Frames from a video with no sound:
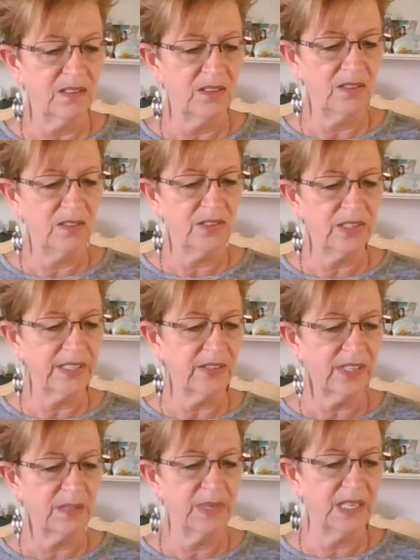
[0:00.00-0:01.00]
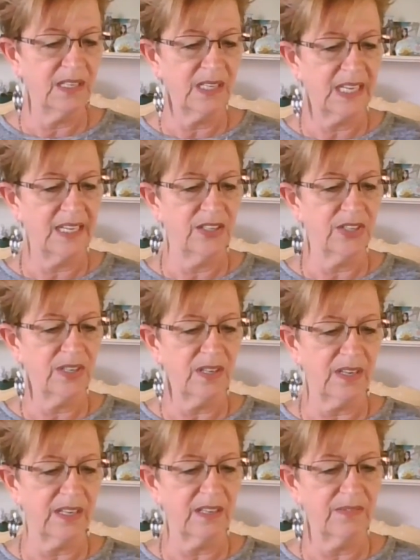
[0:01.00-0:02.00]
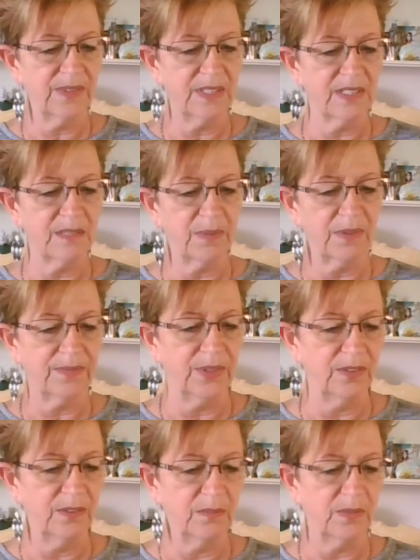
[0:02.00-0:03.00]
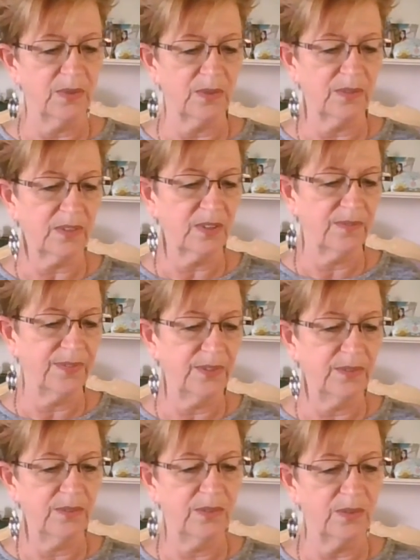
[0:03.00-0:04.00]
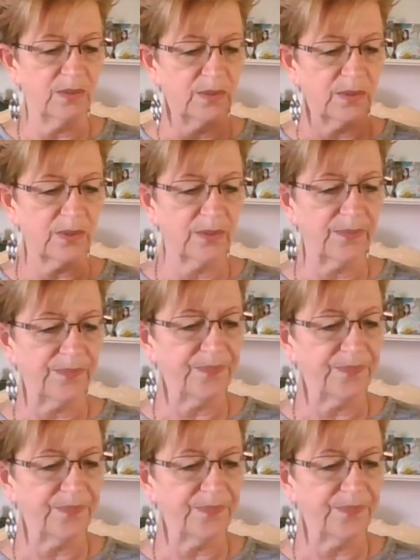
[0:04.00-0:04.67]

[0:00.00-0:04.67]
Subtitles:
Usually they'll give me an indication like if it's perfume or food or